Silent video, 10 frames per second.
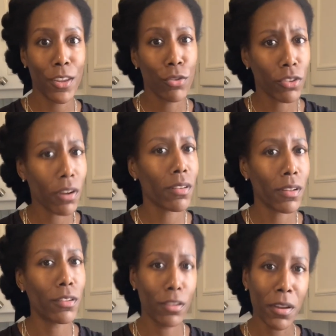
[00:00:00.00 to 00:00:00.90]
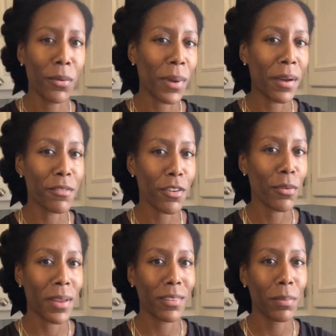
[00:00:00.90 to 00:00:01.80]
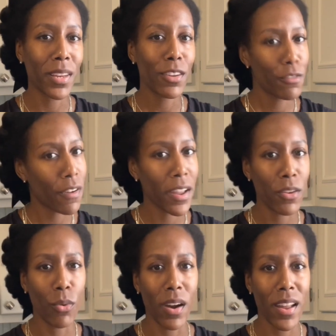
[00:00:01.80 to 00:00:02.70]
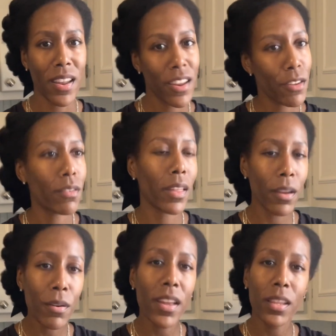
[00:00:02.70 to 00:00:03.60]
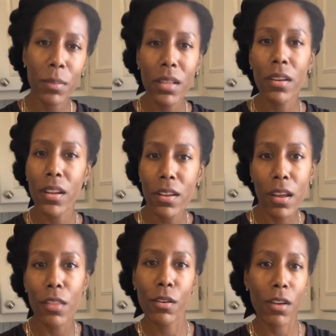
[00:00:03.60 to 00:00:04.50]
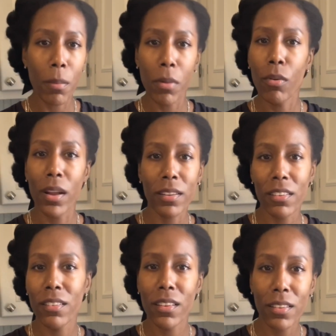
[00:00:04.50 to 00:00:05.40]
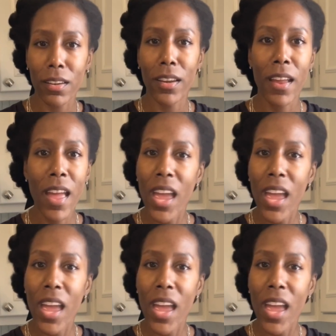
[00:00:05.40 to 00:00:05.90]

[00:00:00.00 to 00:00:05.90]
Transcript: You start like looking around for a recipe, you find one and then you're like, okay, let me look at another couple ones just to see.